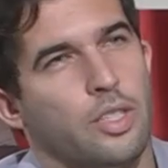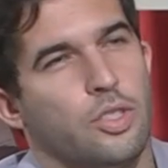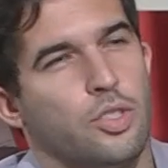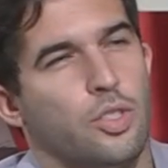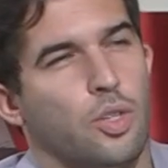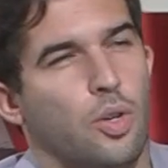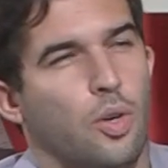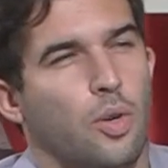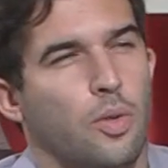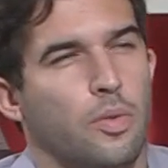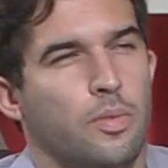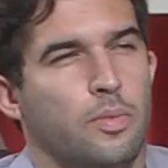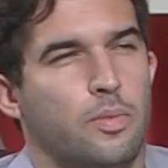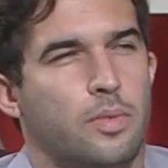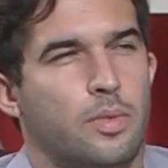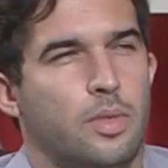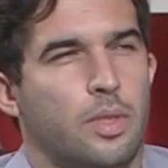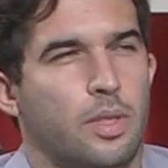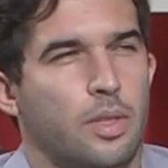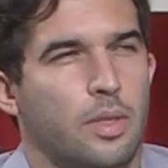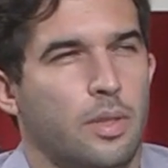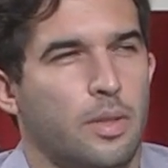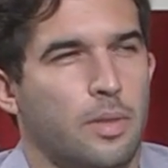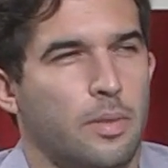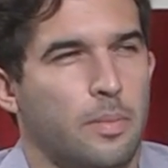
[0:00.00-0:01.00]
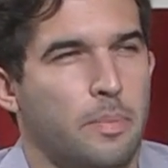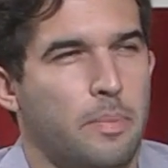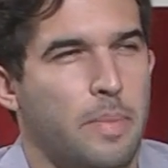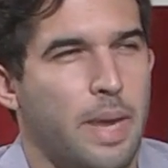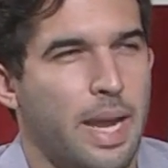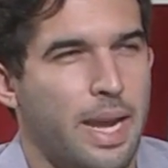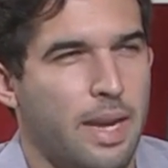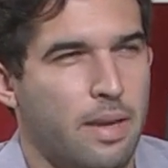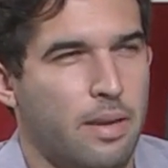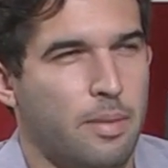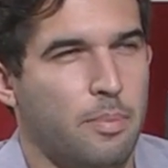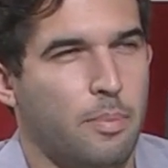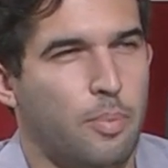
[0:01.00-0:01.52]
so the
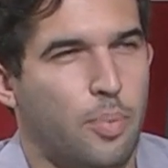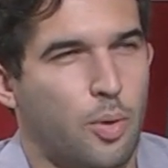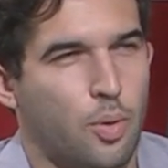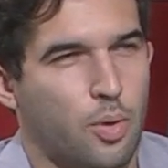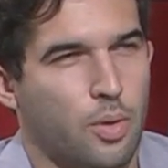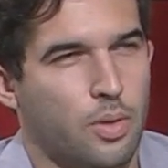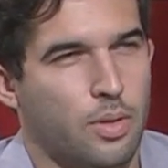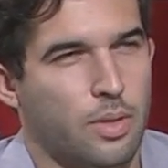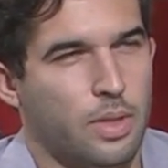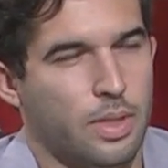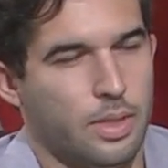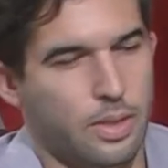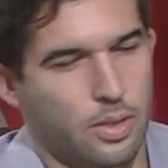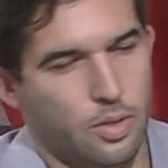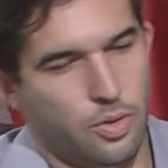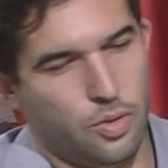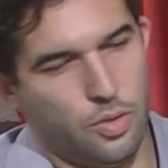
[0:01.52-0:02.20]
main important thing that you